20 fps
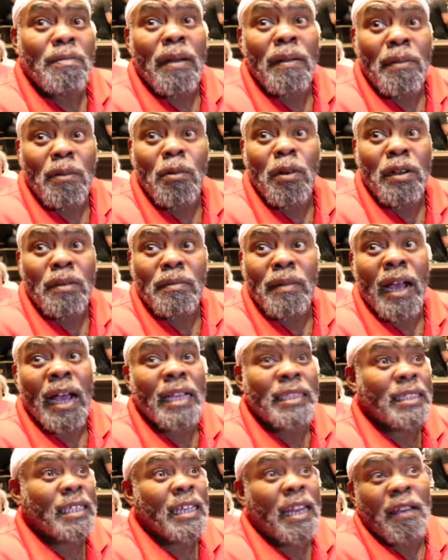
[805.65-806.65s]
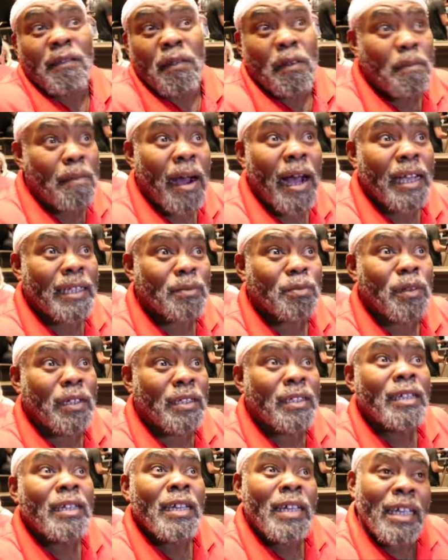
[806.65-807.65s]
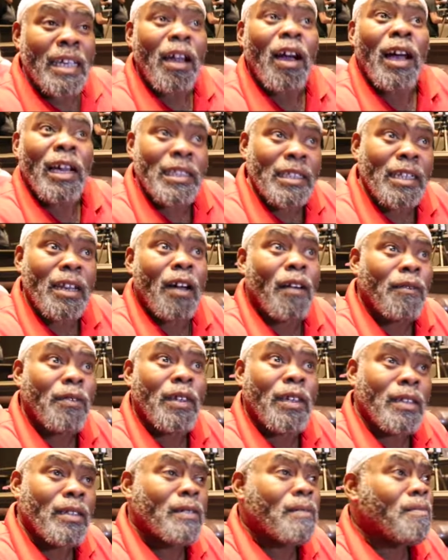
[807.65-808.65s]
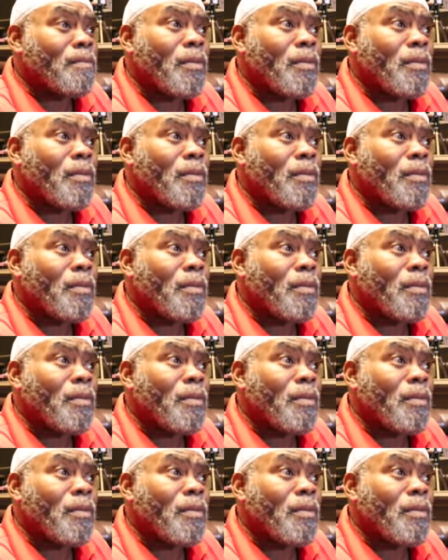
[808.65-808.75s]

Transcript: He might be one of them guys that never boxed, but he always loved it.